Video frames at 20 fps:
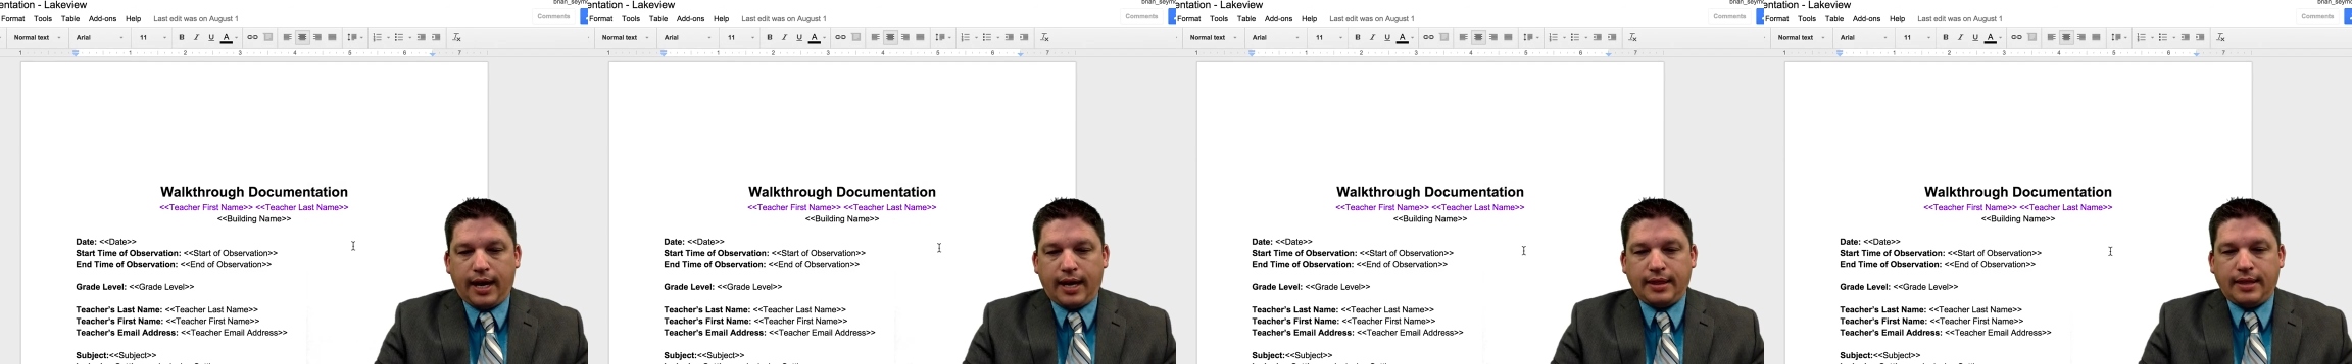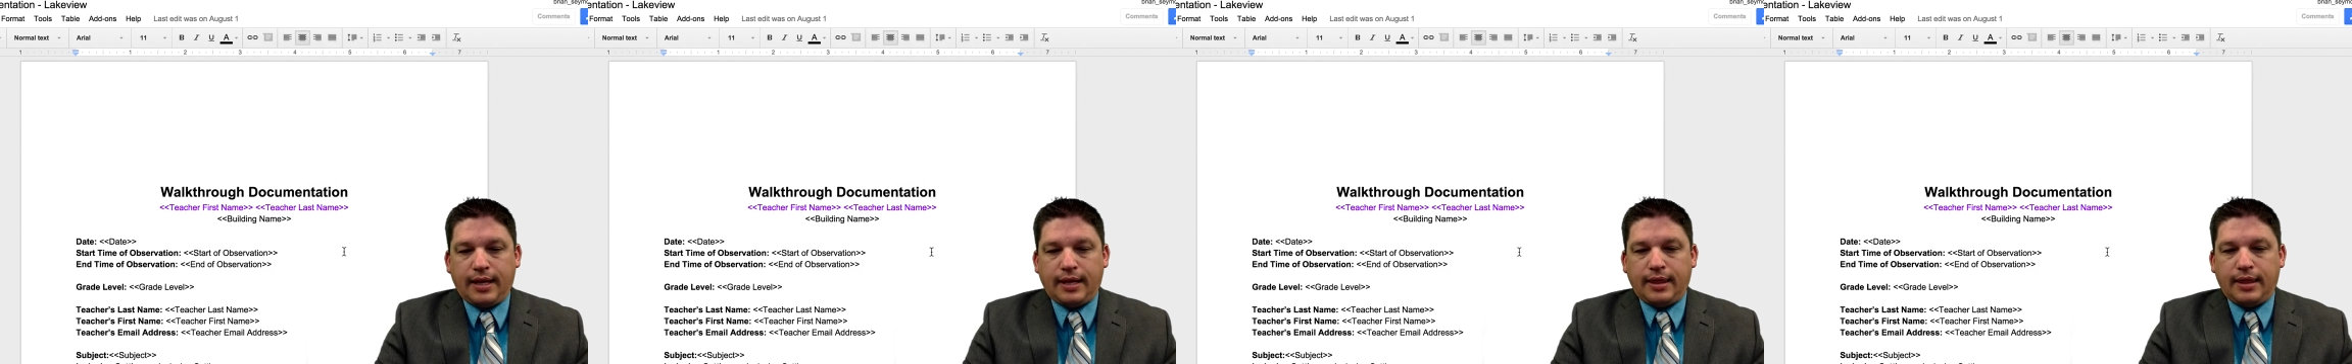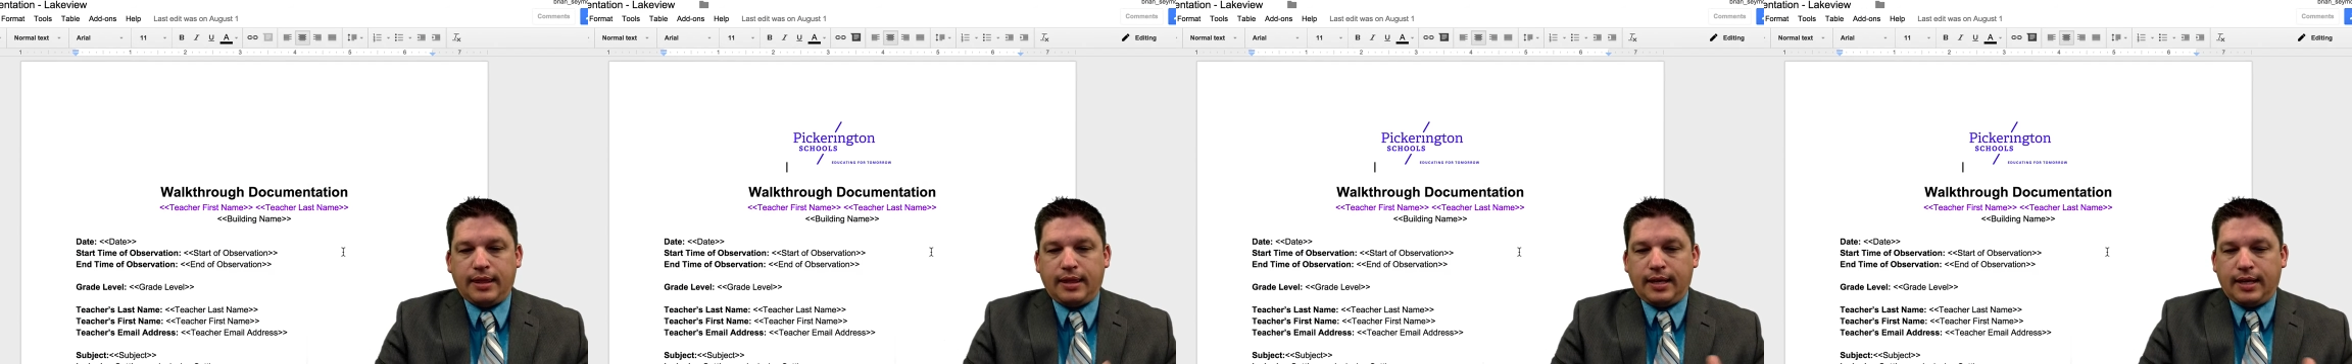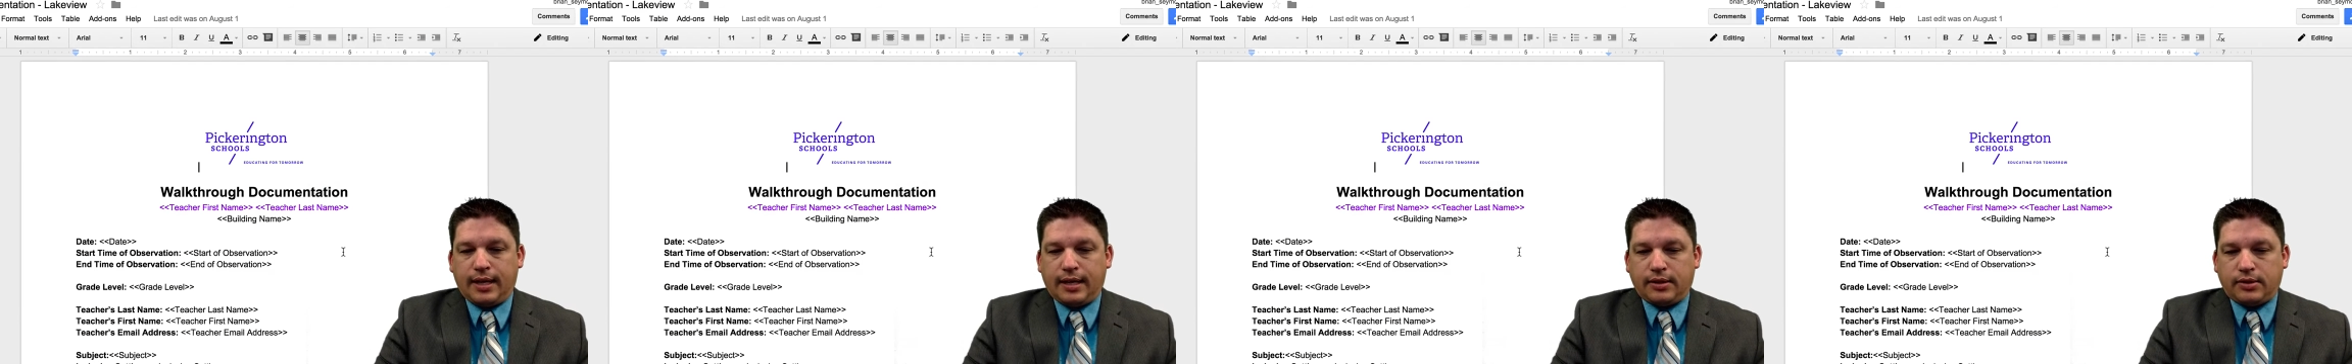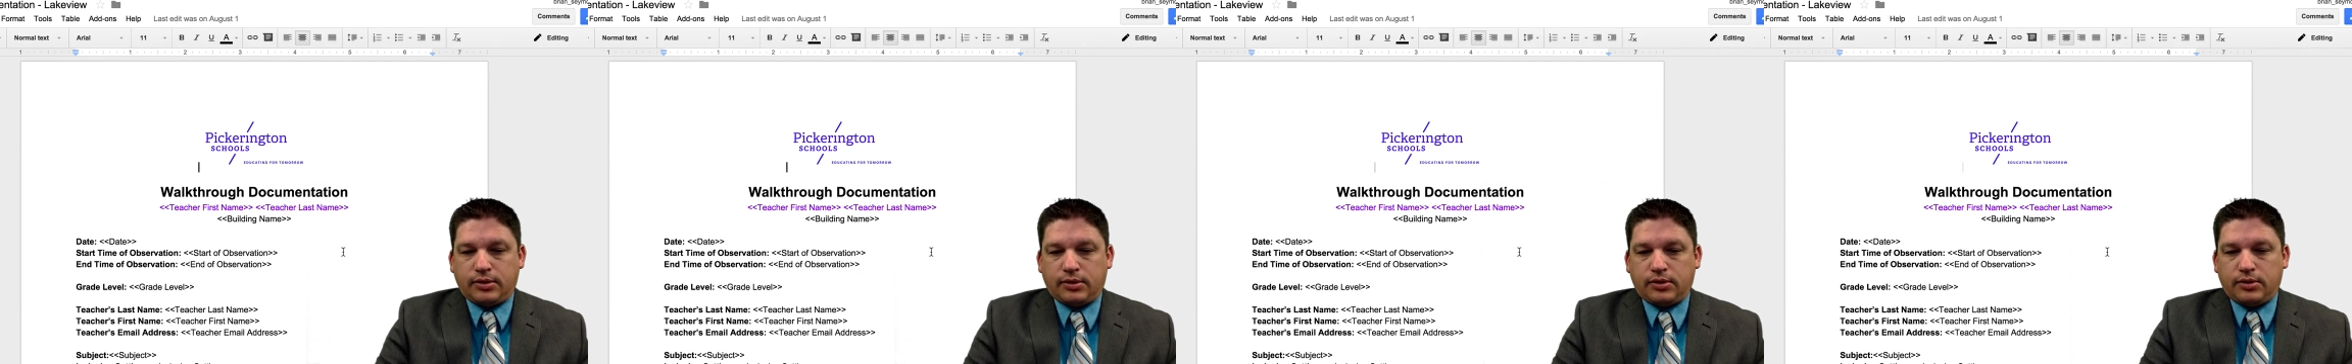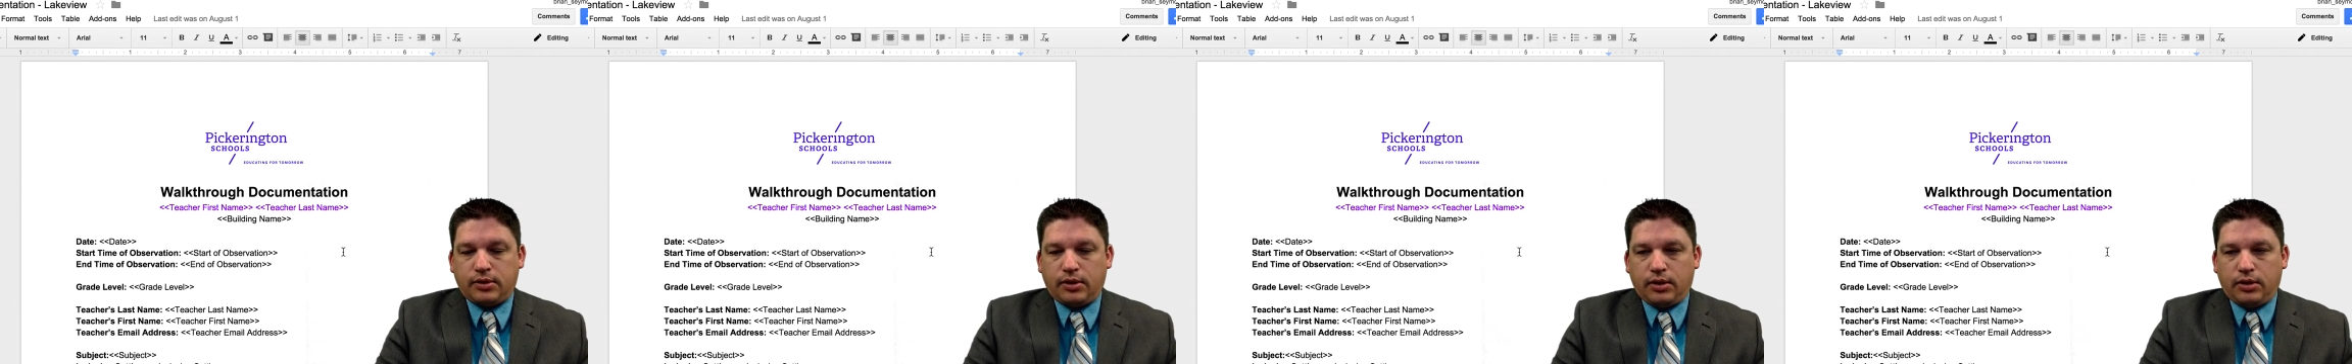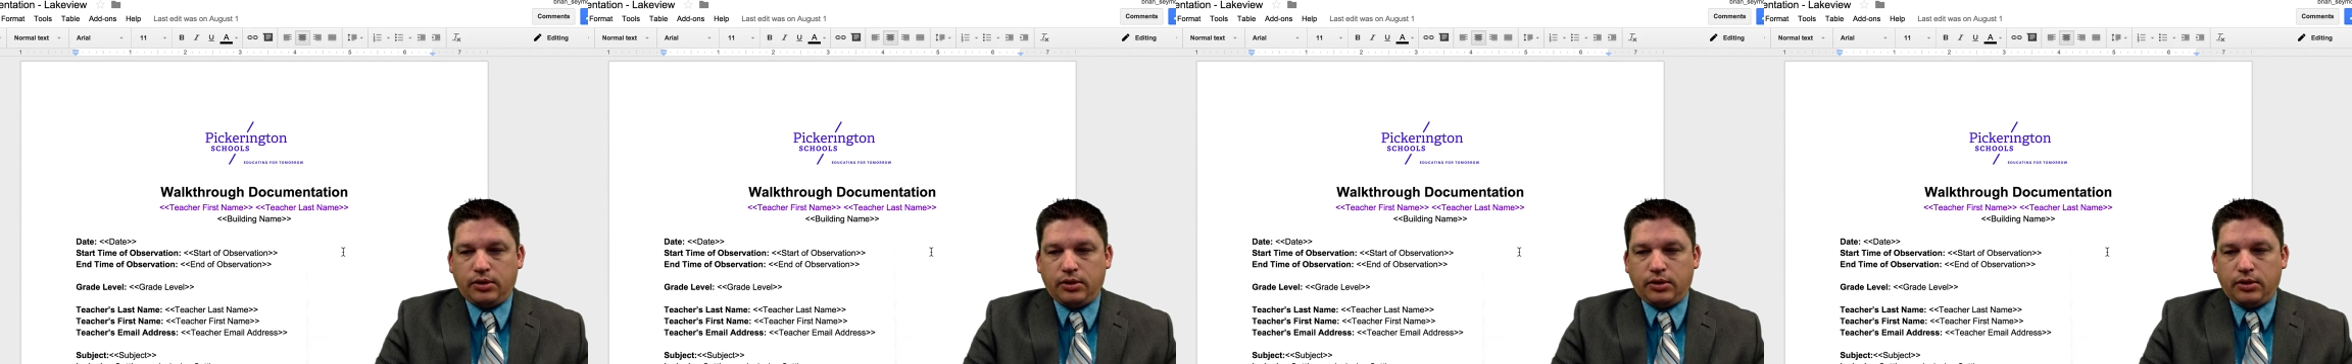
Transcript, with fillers: And then this